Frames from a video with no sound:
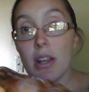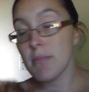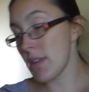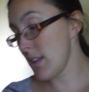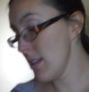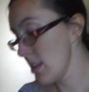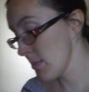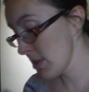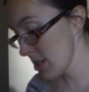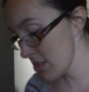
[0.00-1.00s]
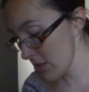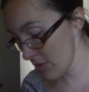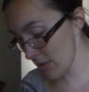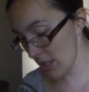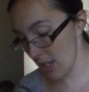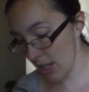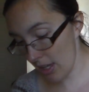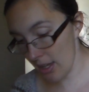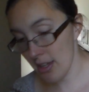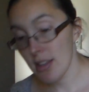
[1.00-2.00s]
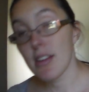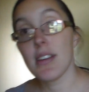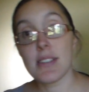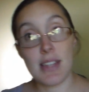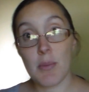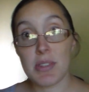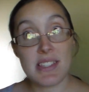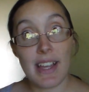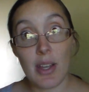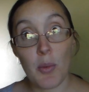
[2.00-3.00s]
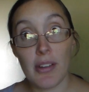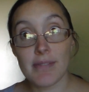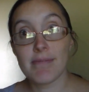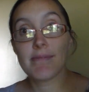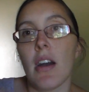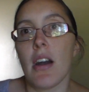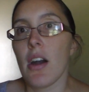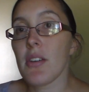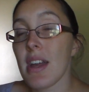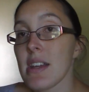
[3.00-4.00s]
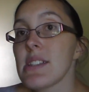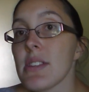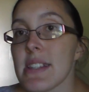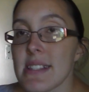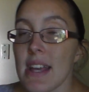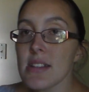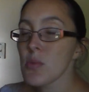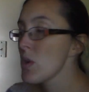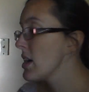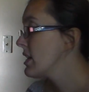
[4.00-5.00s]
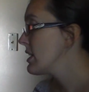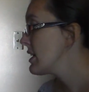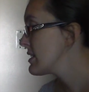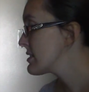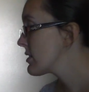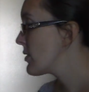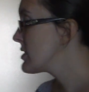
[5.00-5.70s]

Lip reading: one meal, and I'm going to do the same with the second one. Okay, so this next one is